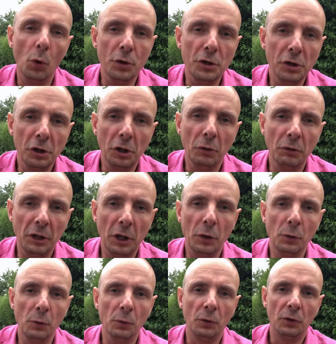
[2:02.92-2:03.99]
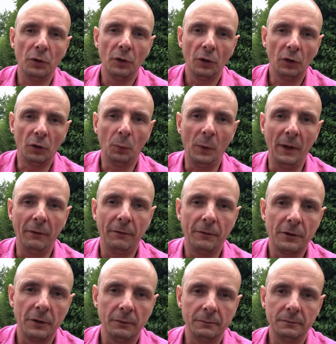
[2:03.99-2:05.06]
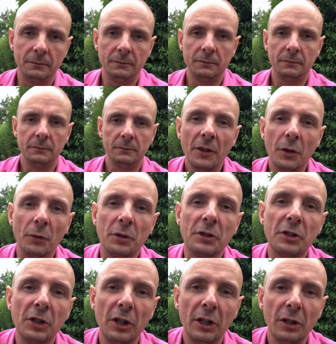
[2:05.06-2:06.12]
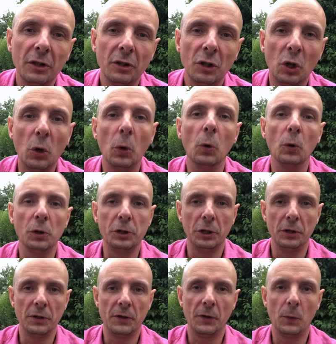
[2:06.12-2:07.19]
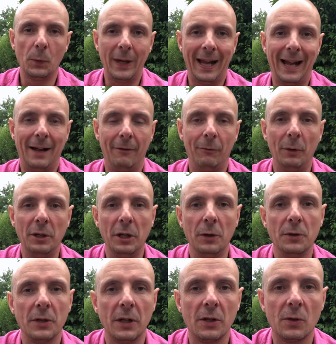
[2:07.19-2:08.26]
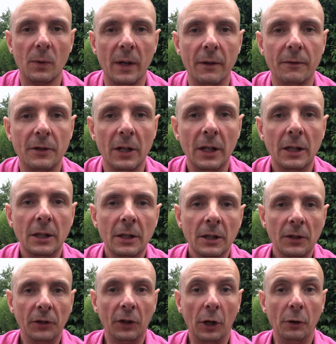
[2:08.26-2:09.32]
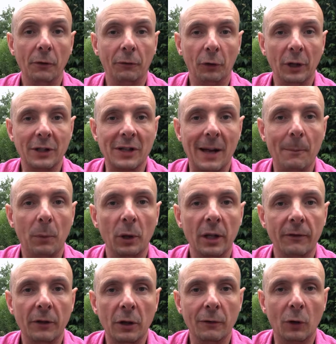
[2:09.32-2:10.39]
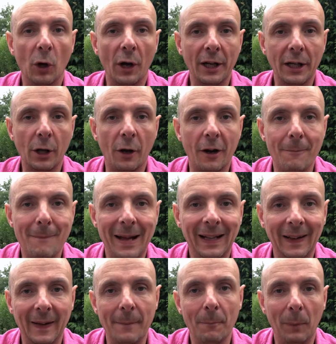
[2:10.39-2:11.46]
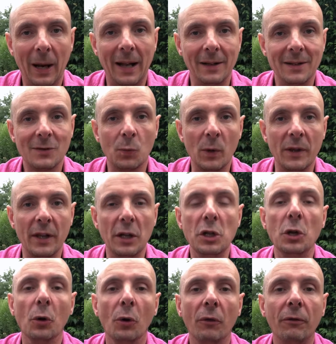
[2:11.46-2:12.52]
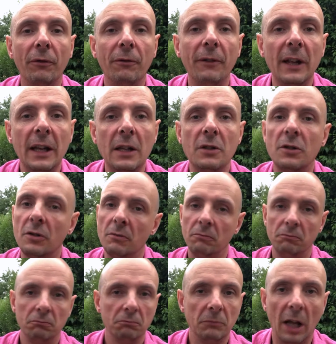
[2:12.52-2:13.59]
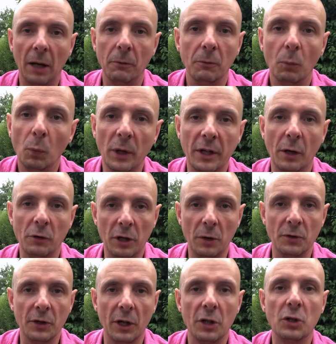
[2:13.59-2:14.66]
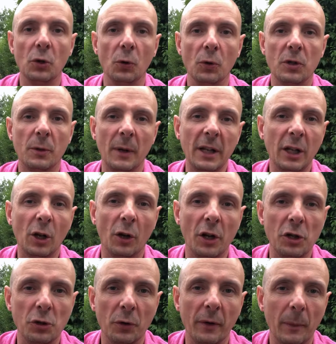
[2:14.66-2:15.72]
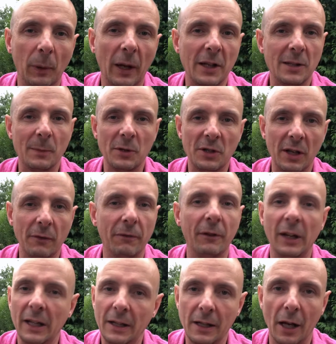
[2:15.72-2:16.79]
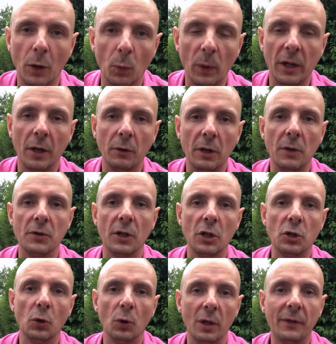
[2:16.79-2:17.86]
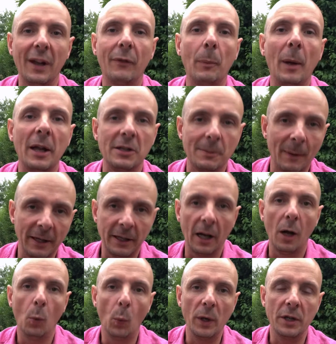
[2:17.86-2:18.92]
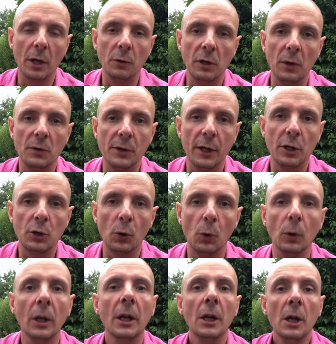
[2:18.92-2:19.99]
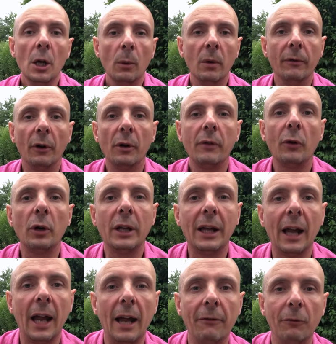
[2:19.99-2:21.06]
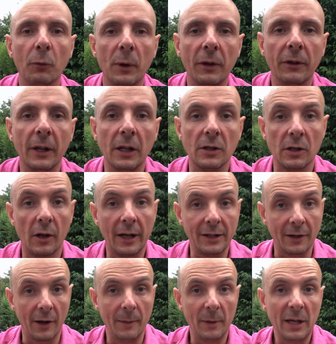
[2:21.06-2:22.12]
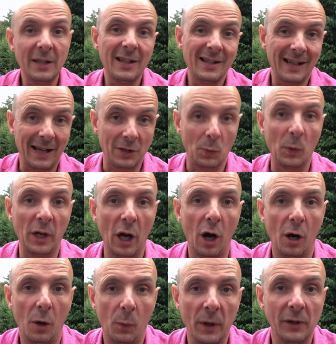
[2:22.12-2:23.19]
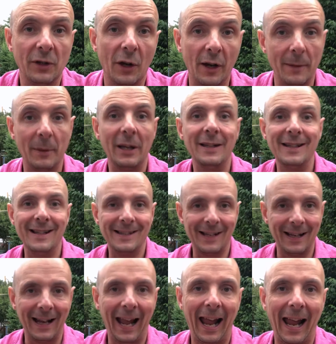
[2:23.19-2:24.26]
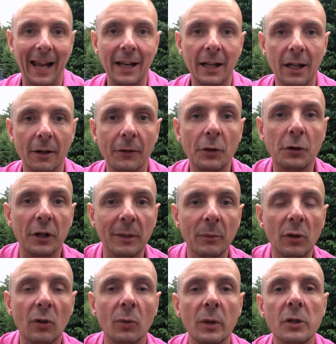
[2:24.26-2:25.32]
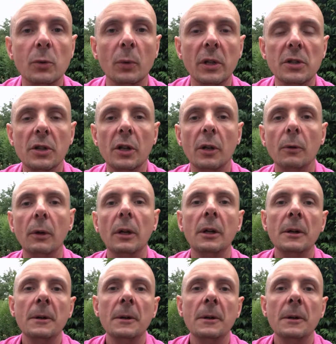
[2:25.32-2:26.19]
wouldn't you use Swift? There are certain cautions that we have when using Swift. So, for example, if you've got any kind of metal implants within your feet, no, we don't use it at all. So any kind of joint replacements in feet, no, we don't use it at all. If you have a pacemaker, we don't use it at all. We're very, very careful with things like diabetes, as we are with diabetes in any of the treatments which we do.